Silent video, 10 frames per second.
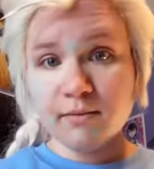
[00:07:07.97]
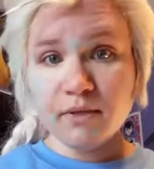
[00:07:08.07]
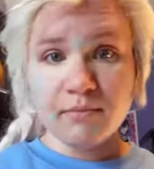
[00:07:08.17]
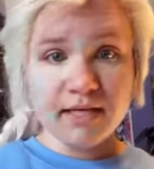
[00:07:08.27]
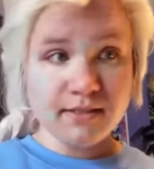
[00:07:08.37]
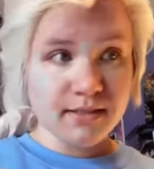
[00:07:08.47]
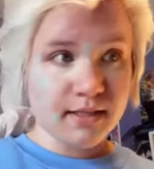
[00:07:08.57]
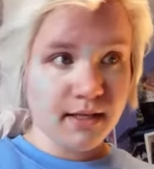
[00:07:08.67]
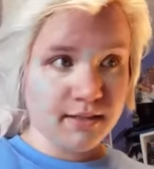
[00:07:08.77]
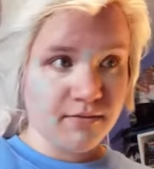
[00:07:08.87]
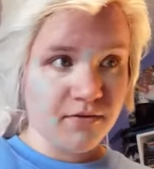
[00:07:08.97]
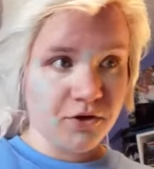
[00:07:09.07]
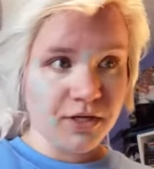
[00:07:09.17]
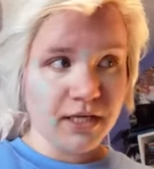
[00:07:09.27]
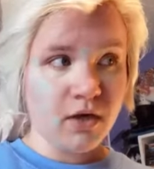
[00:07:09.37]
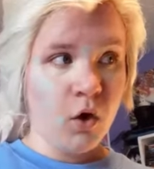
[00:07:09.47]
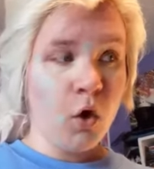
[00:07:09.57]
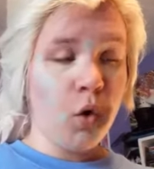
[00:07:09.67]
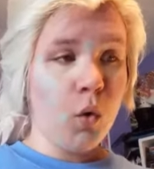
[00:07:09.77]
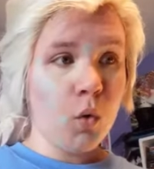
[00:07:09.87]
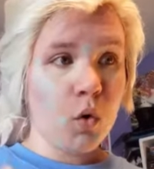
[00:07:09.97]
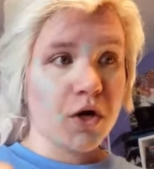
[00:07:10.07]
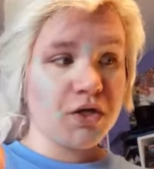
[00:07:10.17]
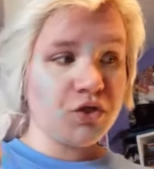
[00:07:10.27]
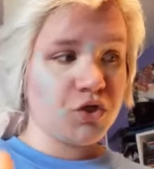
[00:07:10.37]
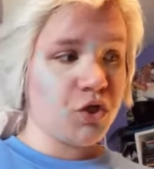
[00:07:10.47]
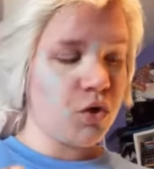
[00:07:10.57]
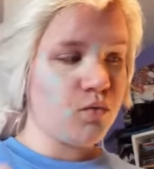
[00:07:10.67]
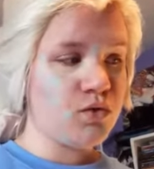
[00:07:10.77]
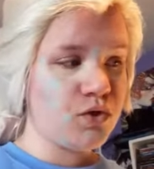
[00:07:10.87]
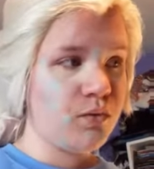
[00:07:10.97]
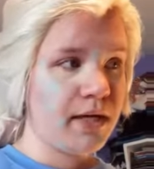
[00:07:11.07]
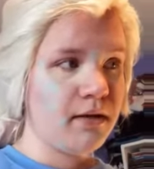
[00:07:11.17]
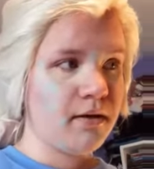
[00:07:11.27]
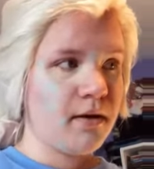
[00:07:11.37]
but my skin has a very orange tone to it,